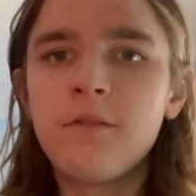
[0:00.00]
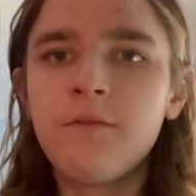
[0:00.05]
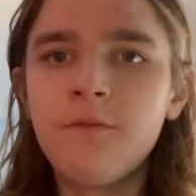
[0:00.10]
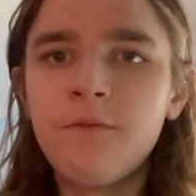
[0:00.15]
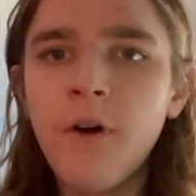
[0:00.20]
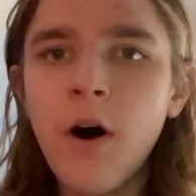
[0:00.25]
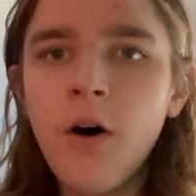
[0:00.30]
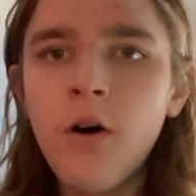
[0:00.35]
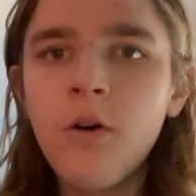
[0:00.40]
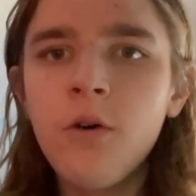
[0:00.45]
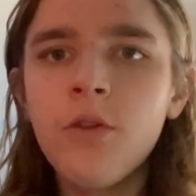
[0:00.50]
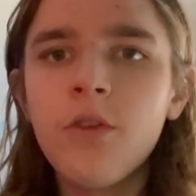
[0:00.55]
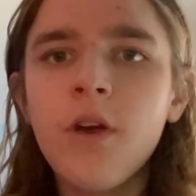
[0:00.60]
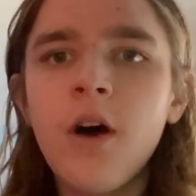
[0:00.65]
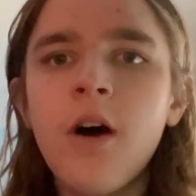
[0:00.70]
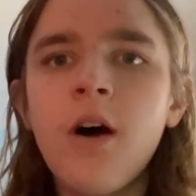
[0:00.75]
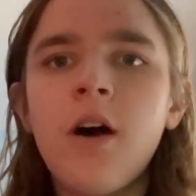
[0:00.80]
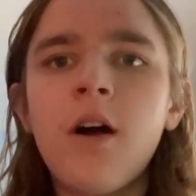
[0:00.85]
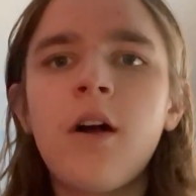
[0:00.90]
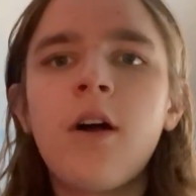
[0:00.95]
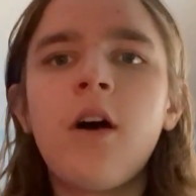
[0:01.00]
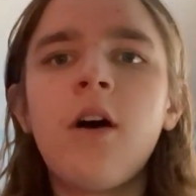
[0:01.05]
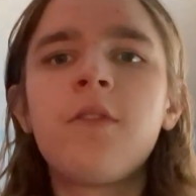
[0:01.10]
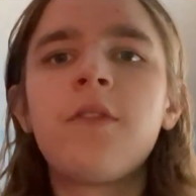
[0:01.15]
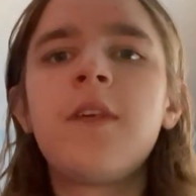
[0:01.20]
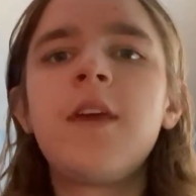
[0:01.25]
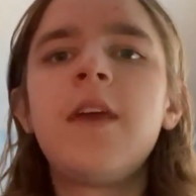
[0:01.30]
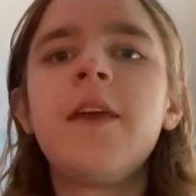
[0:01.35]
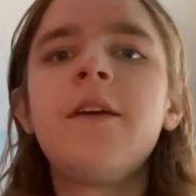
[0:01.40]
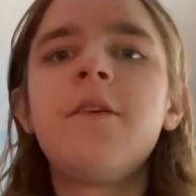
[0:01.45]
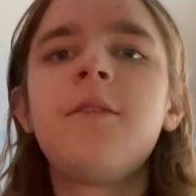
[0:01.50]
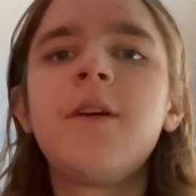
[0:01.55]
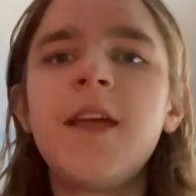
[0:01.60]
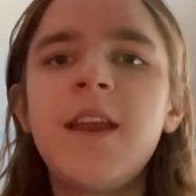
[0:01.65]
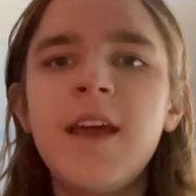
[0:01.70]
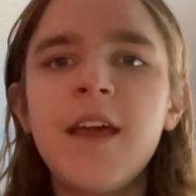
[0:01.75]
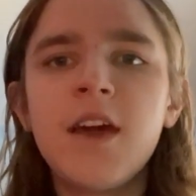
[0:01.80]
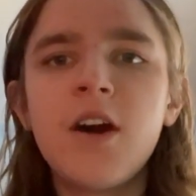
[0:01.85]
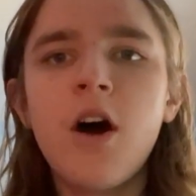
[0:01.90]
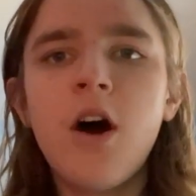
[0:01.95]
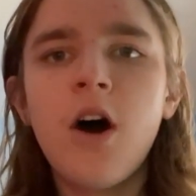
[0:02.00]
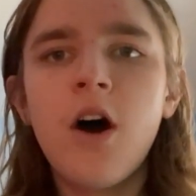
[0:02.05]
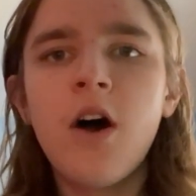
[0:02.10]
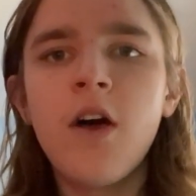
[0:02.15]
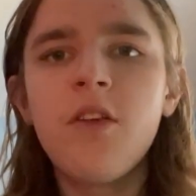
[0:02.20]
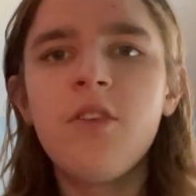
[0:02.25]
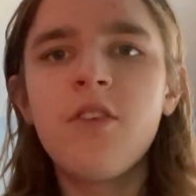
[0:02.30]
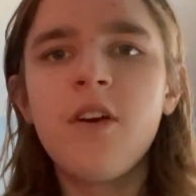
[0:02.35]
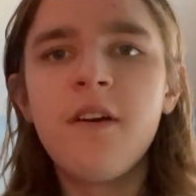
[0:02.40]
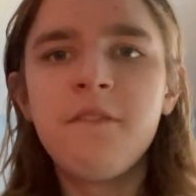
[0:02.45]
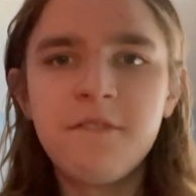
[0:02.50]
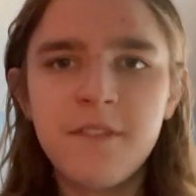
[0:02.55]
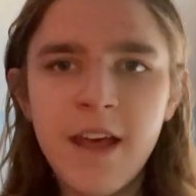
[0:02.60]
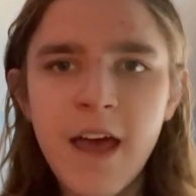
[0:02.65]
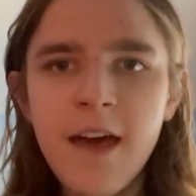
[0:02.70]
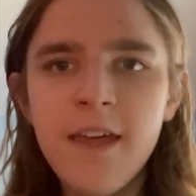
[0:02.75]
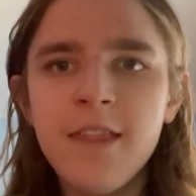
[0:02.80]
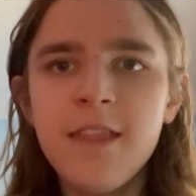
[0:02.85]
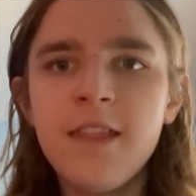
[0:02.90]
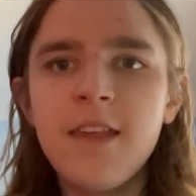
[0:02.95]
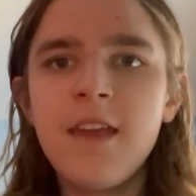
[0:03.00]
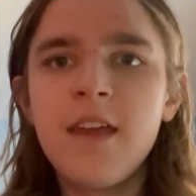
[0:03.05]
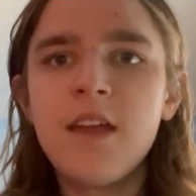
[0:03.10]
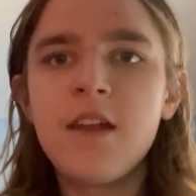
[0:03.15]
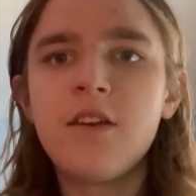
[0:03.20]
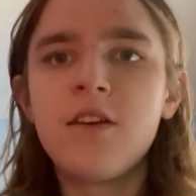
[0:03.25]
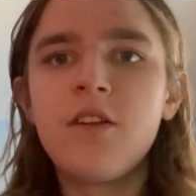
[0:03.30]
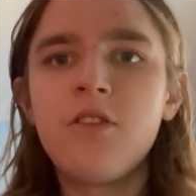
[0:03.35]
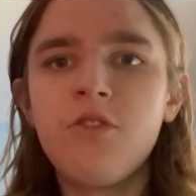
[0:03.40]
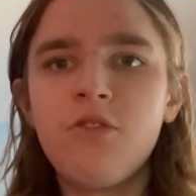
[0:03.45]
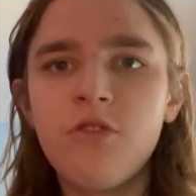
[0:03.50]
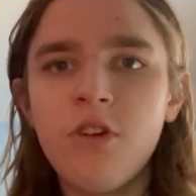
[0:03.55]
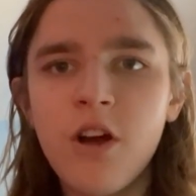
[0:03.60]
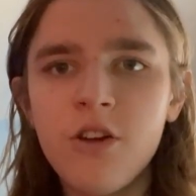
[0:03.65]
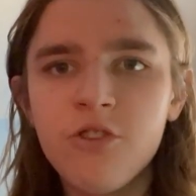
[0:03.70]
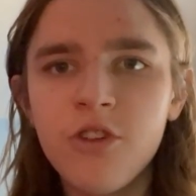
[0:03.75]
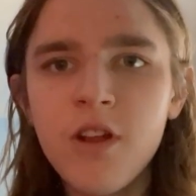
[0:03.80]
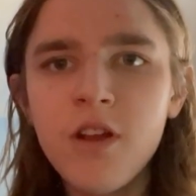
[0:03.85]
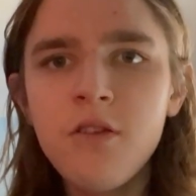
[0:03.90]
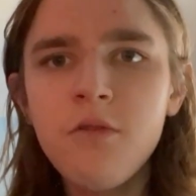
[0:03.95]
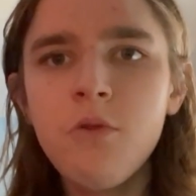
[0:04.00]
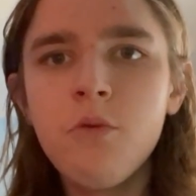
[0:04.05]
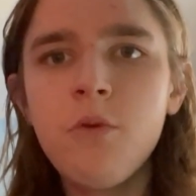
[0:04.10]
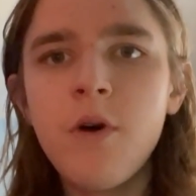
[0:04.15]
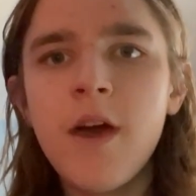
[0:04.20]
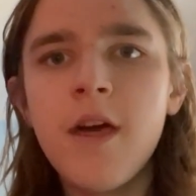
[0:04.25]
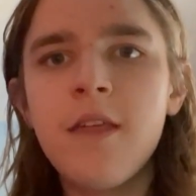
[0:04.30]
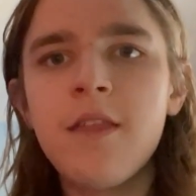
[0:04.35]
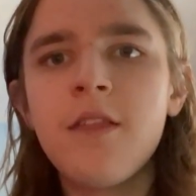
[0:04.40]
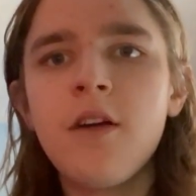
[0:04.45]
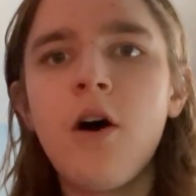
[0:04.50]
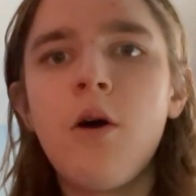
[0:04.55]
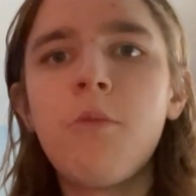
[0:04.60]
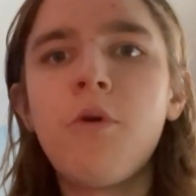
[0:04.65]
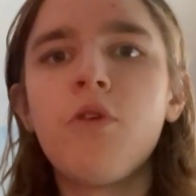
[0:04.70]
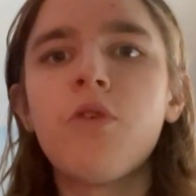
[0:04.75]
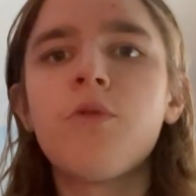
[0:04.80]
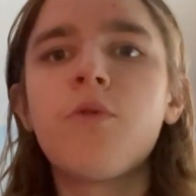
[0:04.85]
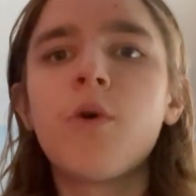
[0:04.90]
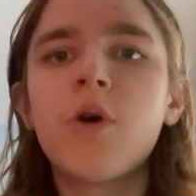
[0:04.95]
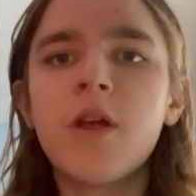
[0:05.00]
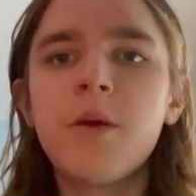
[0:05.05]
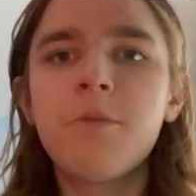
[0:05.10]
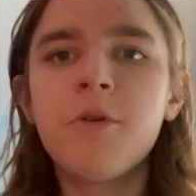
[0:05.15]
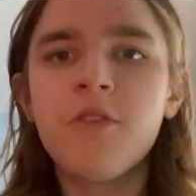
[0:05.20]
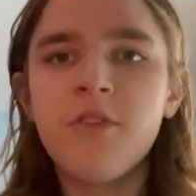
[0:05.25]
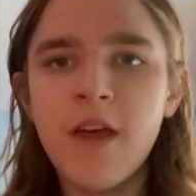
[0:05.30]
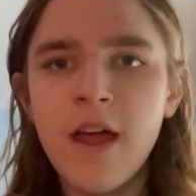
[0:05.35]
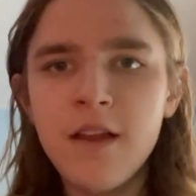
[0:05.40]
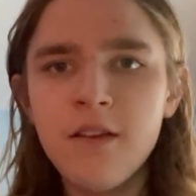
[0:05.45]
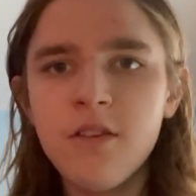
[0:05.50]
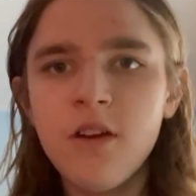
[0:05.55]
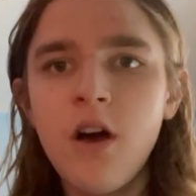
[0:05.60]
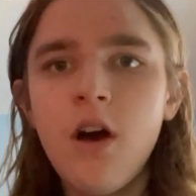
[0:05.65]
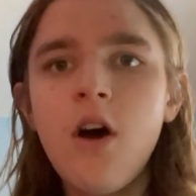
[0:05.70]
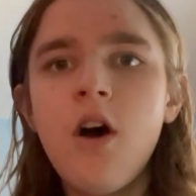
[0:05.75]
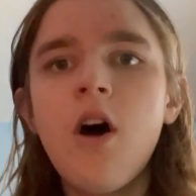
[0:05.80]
Falls are the leading cause of death in construction, with almost 40%